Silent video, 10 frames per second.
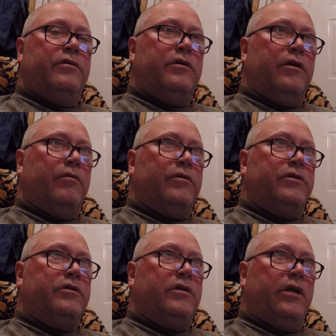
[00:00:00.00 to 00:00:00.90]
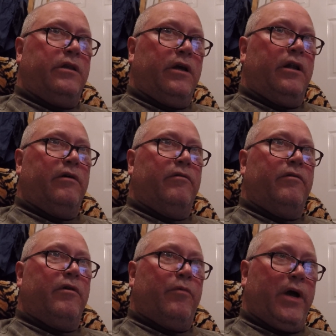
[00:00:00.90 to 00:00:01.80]
You know, just get the hell out of
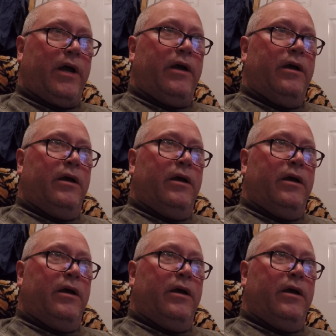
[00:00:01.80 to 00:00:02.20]
our way,